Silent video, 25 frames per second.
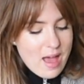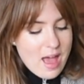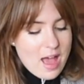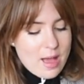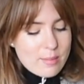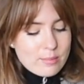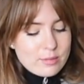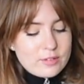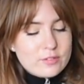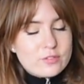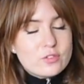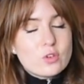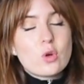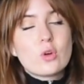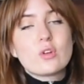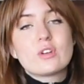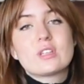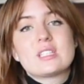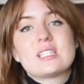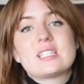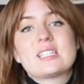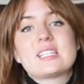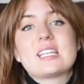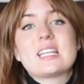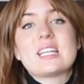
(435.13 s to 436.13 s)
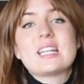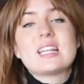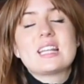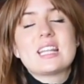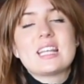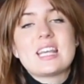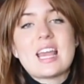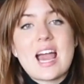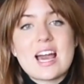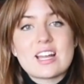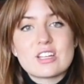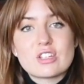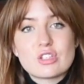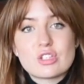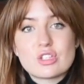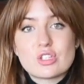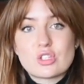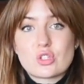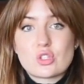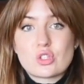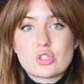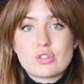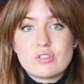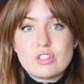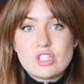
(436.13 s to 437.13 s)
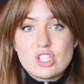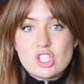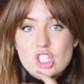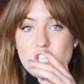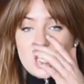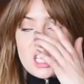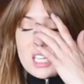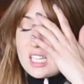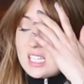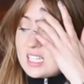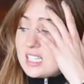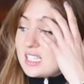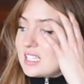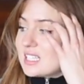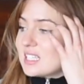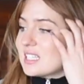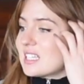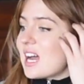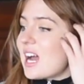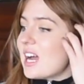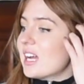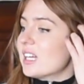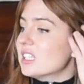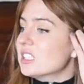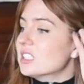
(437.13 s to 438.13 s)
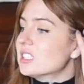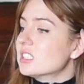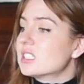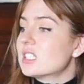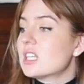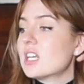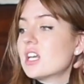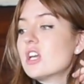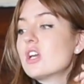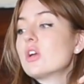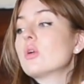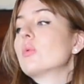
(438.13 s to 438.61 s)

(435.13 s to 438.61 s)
and you've already seen the And of the Stories jeans styled,